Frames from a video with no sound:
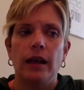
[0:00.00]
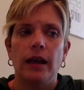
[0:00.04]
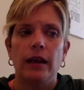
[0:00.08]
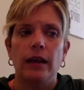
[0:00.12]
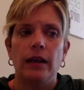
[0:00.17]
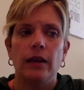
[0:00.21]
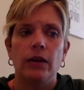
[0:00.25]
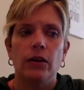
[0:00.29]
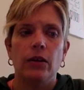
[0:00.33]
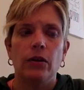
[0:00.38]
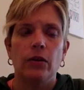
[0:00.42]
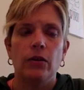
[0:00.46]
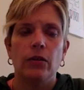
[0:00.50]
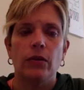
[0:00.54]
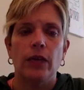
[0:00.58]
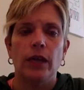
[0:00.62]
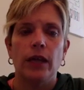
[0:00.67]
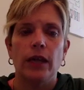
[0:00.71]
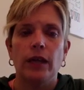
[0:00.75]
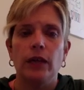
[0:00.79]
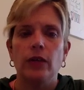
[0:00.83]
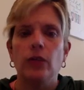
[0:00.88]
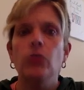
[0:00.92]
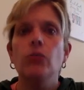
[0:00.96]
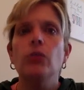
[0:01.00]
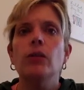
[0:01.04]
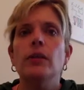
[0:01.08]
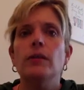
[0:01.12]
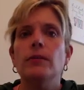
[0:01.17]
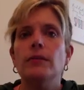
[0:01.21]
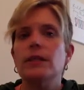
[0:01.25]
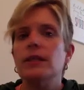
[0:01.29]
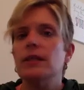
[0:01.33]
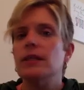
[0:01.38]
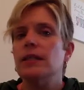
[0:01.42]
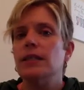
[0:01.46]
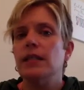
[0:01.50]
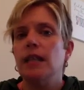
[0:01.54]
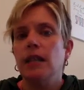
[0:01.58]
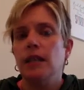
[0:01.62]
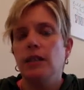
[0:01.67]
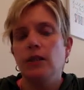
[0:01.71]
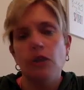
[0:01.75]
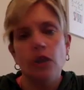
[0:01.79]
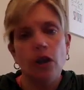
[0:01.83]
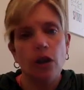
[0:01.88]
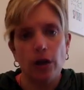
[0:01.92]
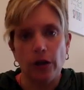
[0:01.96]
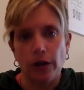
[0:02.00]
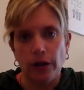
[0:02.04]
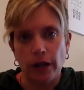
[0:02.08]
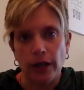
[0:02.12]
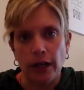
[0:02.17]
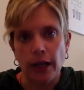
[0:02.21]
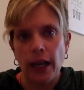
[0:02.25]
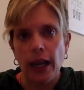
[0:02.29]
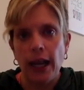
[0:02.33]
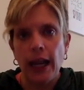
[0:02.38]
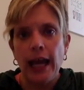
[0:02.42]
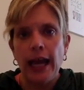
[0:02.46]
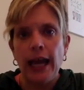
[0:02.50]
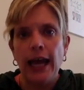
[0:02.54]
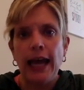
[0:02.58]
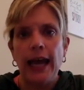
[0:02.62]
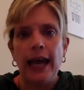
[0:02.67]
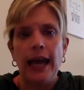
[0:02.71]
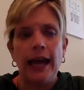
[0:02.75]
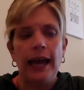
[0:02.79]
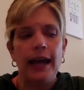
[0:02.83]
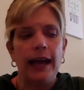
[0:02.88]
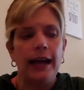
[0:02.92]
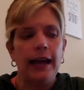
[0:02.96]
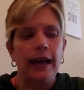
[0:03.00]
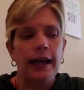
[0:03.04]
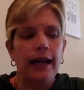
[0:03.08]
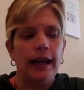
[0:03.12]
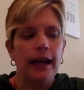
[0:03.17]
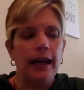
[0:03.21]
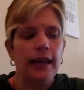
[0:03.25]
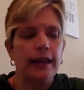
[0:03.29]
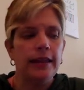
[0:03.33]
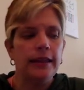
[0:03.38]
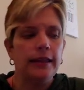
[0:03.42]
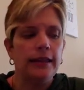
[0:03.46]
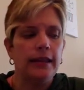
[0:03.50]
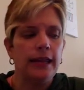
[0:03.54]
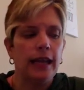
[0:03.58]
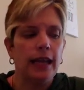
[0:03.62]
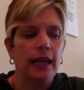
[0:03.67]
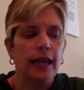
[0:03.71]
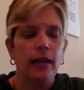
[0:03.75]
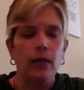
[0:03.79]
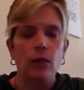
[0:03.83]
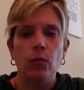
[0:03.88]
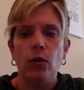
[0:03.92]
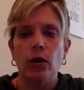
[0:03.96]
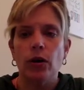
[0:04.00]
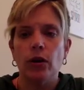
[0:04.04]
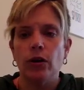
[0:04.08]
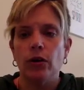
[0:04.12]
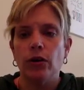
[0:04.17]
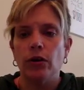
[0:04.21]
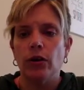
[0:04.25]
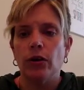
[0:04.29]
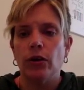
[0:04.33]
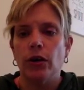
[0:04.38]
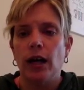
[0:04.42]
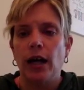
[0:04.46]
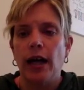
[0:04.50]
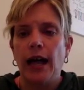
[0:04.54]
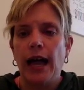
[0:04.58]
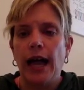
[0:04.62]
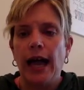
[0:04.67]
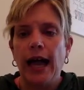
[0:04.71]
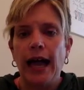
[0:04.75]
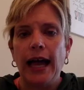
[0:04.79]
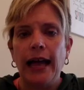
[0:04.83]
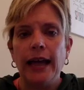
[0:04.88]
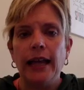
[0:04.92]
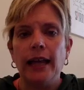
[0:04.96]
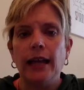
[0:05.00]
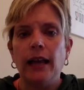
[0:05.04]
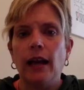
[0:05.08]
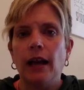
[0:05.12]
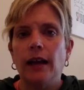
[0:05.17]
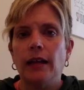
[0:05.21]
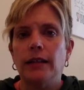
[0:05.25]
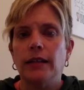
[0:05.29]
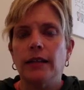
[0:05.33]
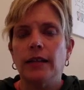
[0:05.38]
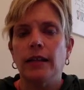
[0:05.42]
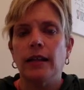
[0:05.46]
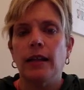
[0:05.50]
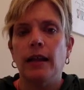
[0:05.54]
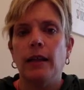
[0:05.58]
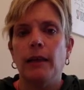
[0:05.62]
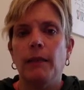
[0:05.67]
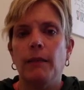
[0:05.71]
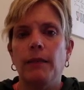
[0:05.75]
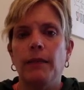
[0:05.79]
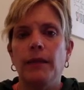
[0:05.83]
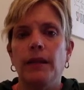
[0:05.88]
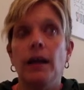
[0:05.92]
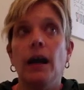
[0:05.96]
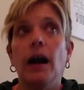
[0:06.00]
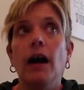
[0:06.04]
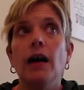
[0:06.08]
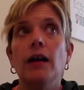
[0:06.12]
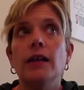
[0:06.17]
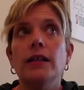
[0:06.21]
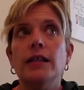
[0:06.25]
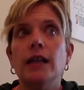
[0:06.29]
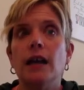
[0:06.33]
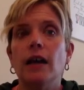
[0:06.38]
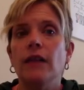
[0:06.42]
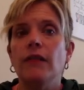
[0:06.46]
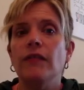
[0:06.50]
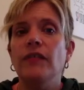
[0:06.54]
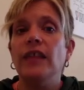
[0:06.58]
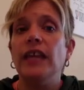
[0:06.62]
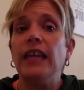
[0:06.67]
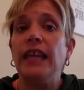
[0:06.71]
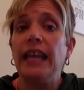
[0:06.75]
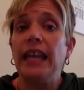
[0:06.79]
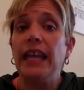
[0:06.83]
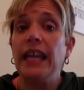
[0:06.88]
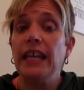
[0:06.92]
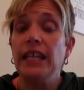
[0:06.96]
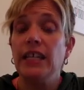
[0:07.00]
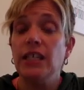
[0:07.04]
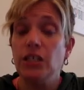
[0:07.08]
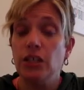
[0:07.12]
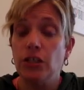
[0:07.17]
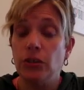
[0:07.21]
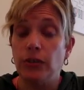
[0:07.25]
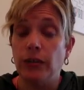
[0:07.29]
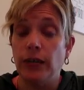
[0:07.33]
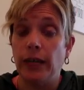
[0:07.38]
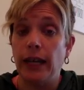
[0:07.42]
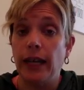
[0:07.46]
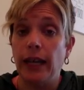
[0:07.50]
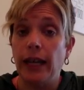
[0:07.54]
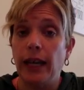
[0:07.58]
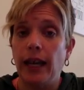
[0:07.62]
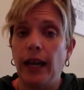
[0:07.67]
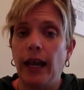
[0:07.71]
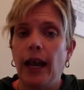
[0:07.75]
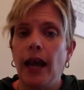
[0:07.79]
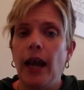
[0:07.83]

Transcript: they knew them since kindergarten and they were hanging on to them because of the history,